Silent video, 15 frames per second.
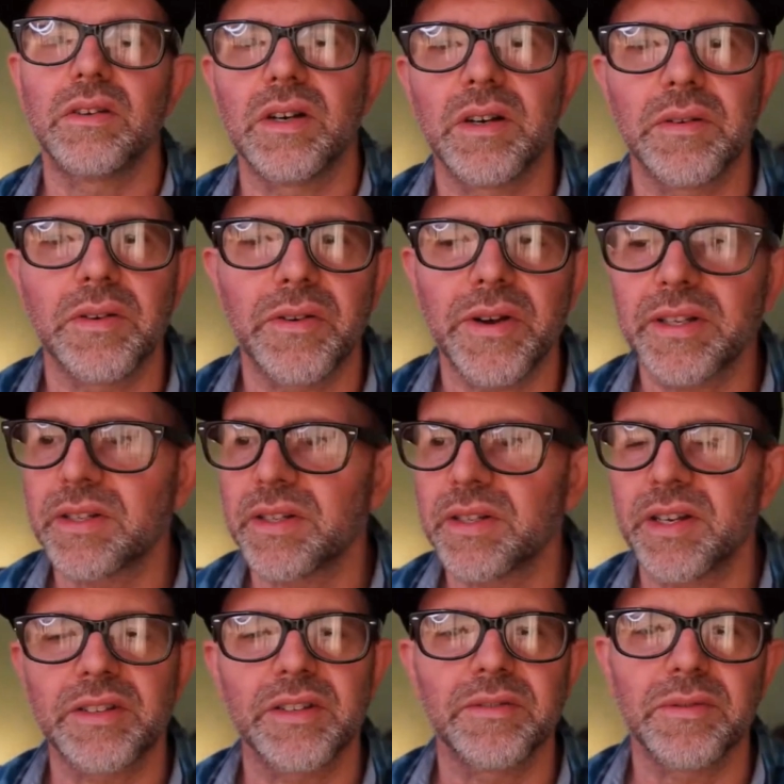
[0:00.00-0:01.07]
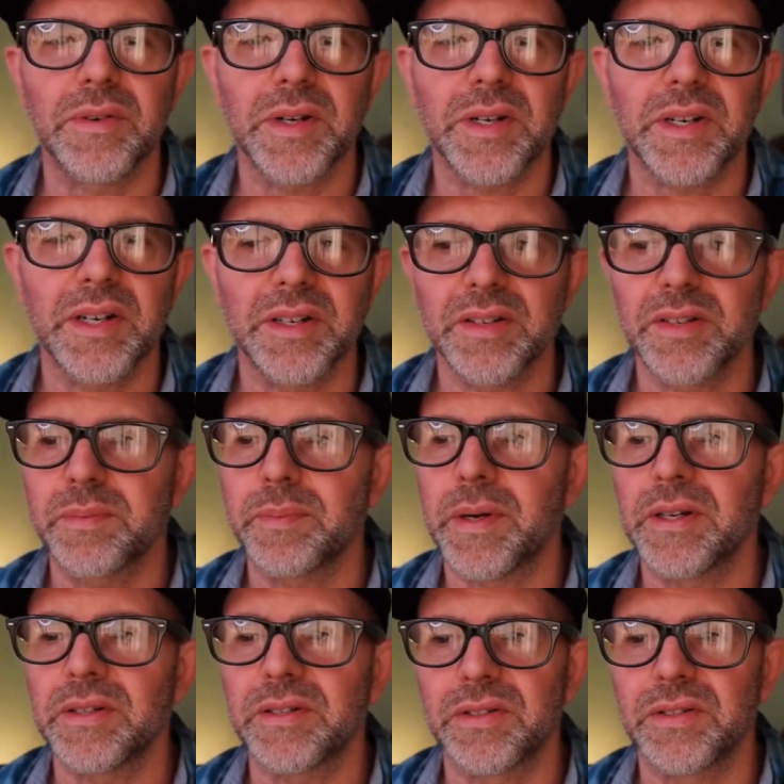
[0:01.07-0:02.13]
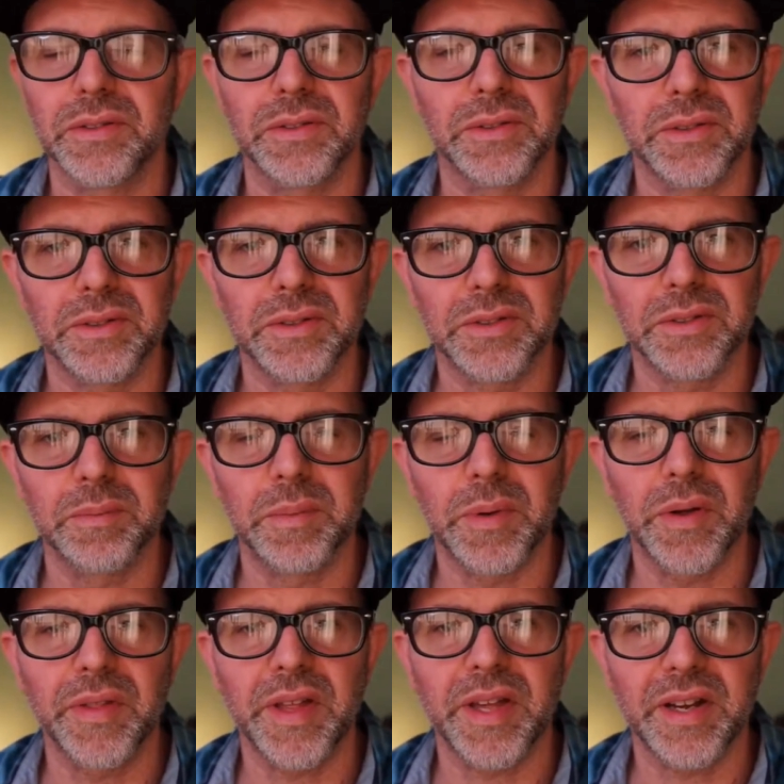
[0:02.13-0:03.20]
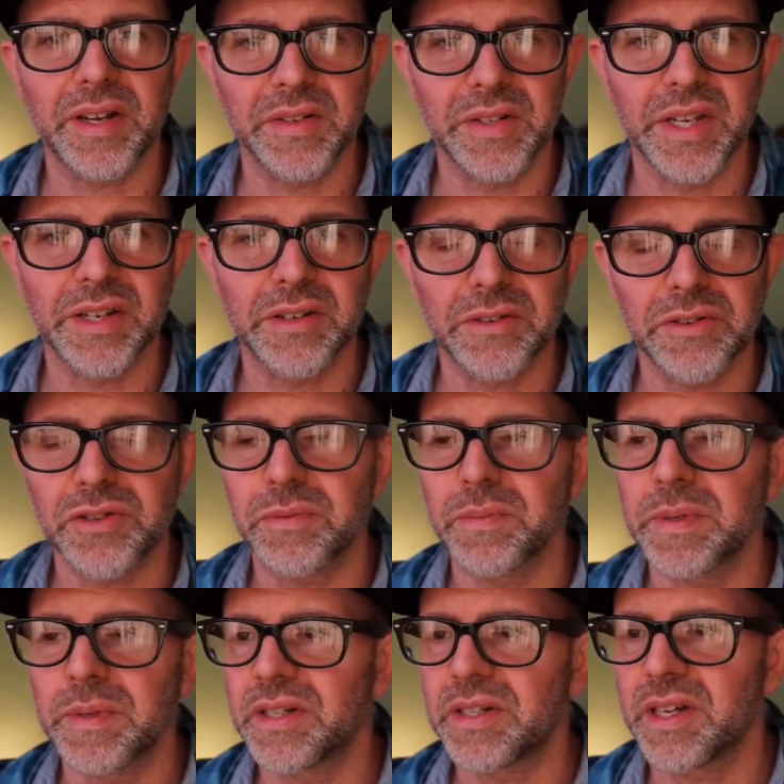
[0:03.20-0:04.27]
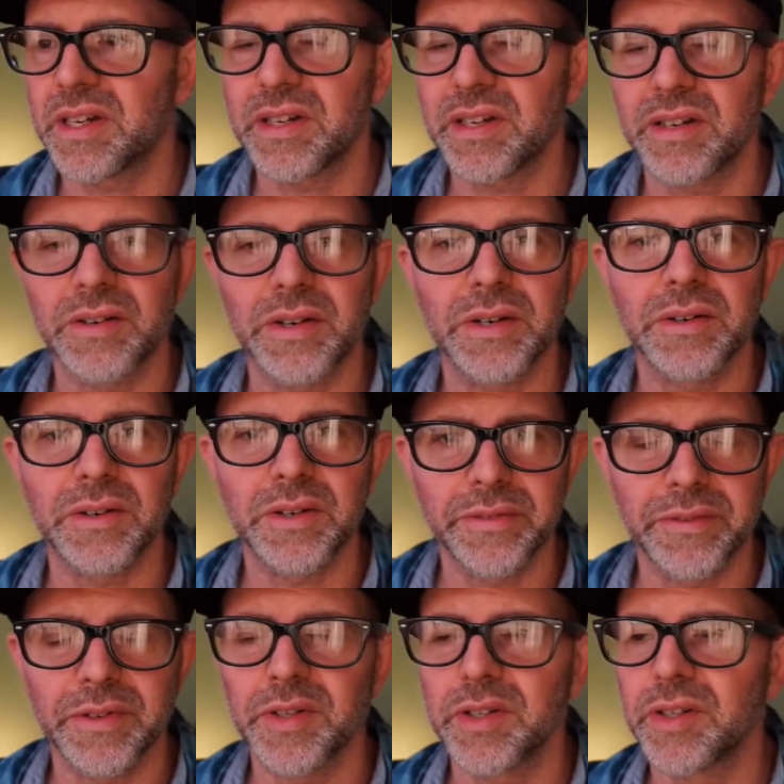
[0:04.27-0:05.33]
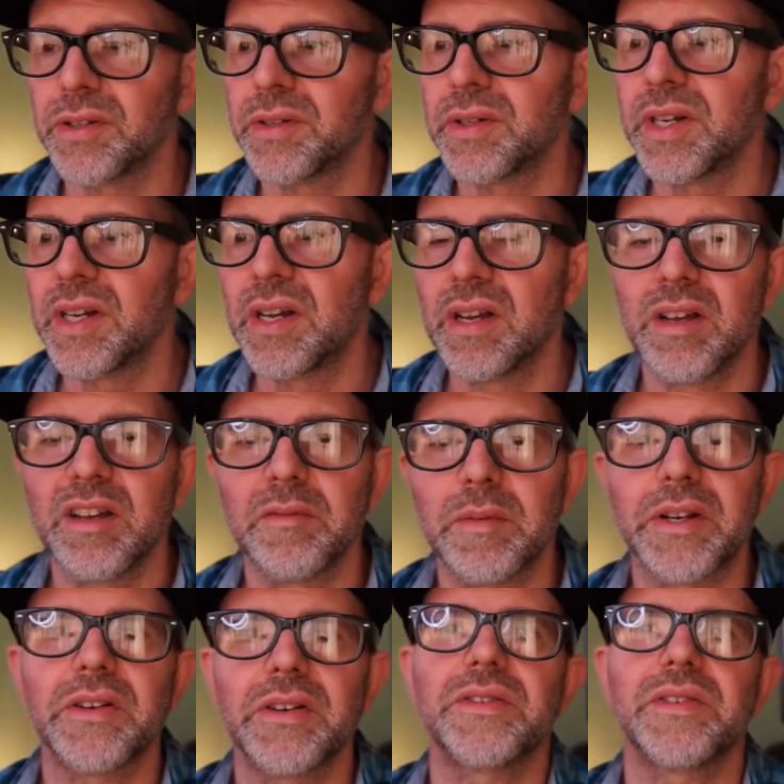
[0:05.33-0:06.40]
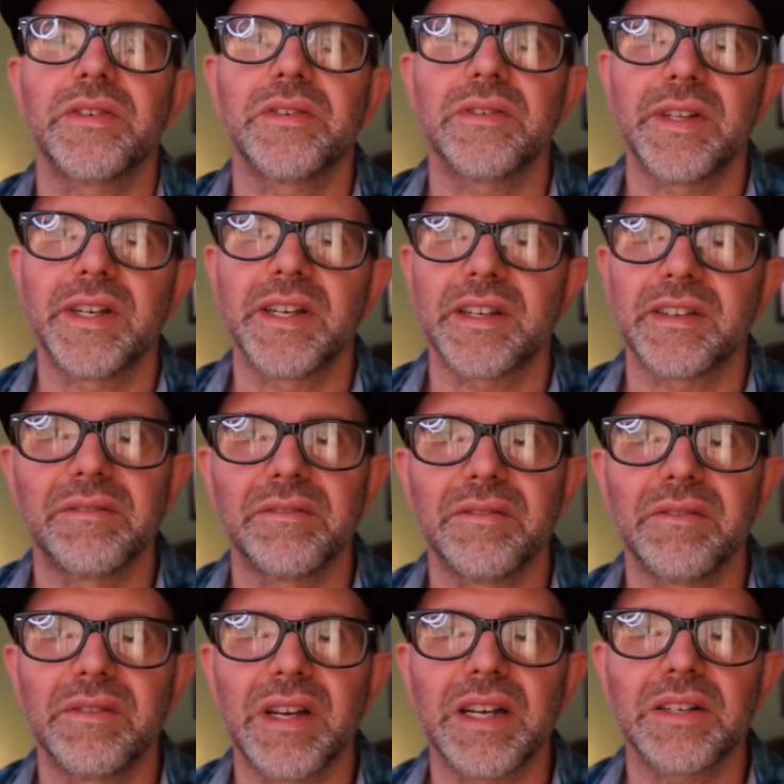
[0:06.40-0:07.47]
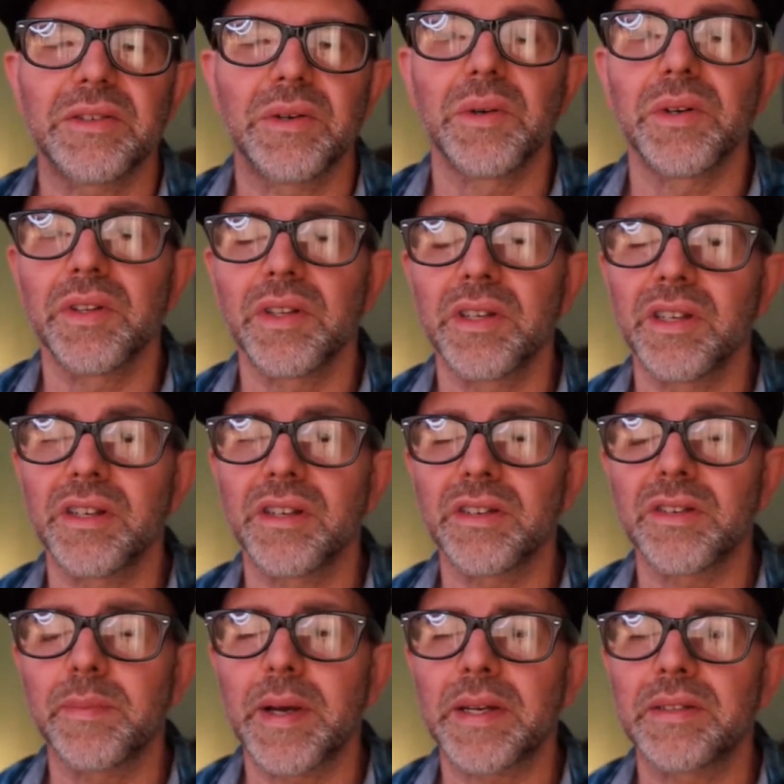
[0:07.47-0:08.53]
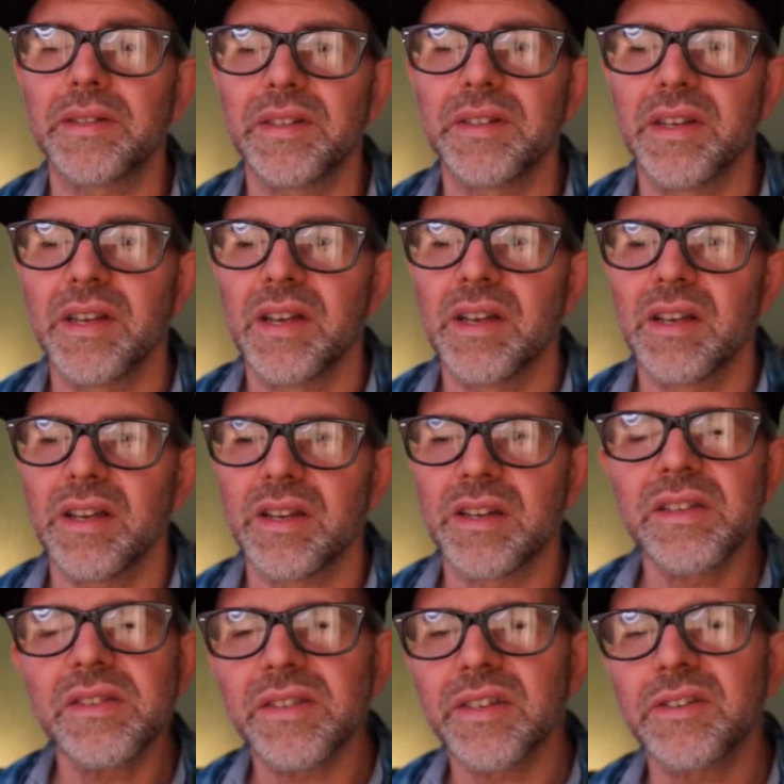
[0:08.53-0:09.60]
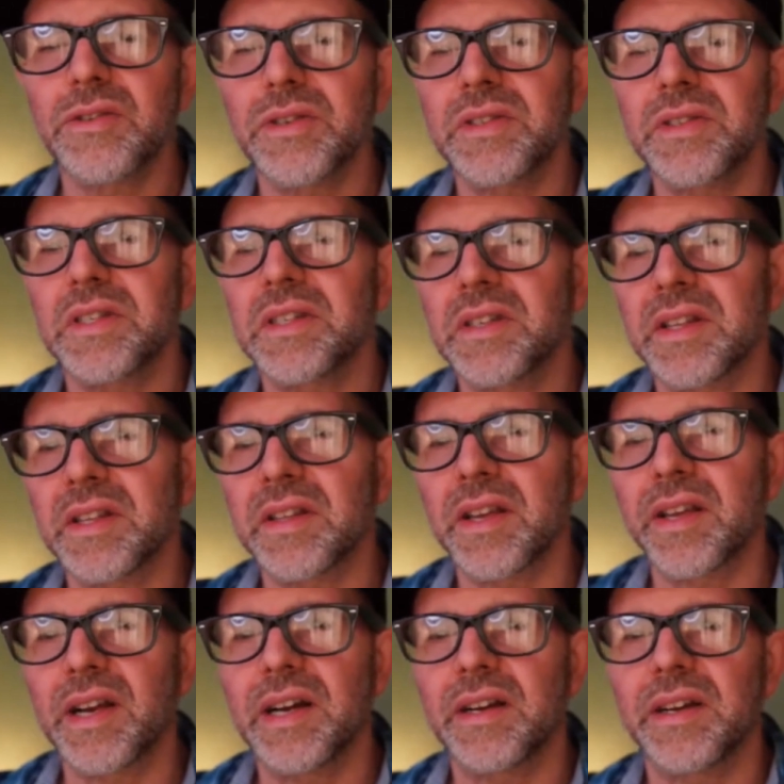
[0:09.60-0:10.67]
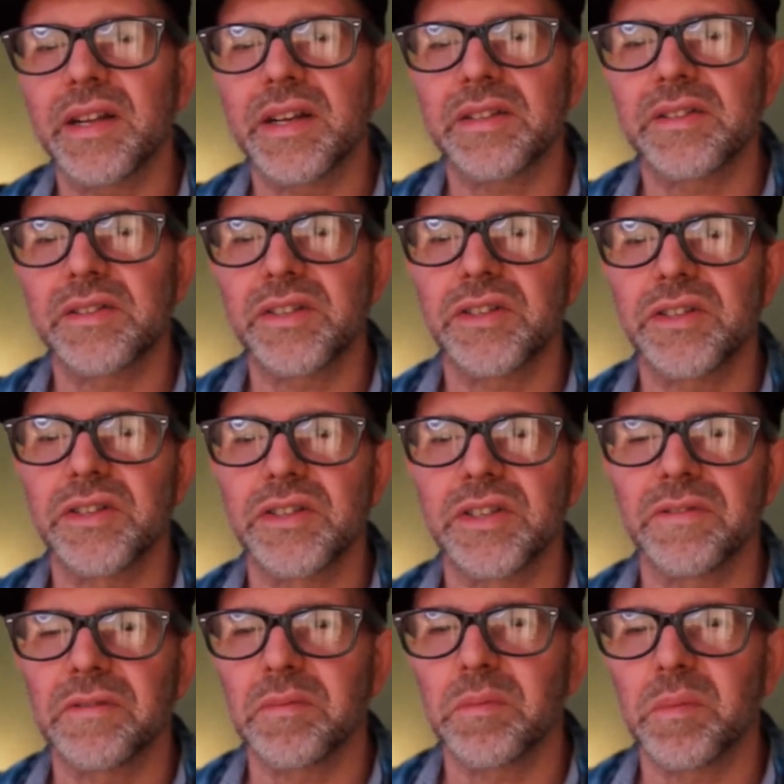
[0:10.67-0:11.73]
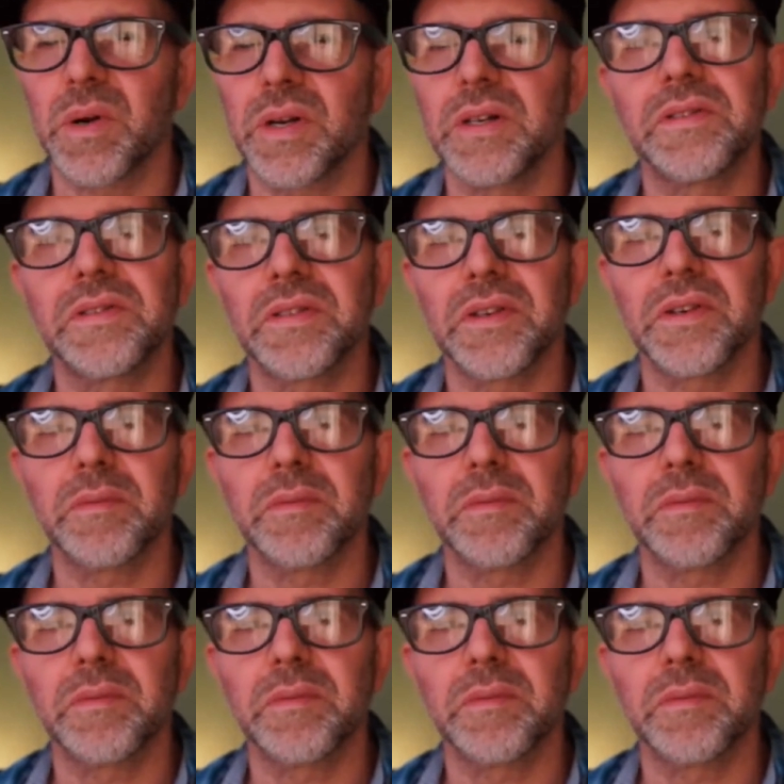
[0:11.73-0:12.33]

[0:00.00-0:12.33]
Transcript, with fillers: uh, great detective work on his part to to pull that out, Daniel Schmidt dot Algo, good for you. But also, like, not totally unexpected. It is interesting that they got it at such a different price though,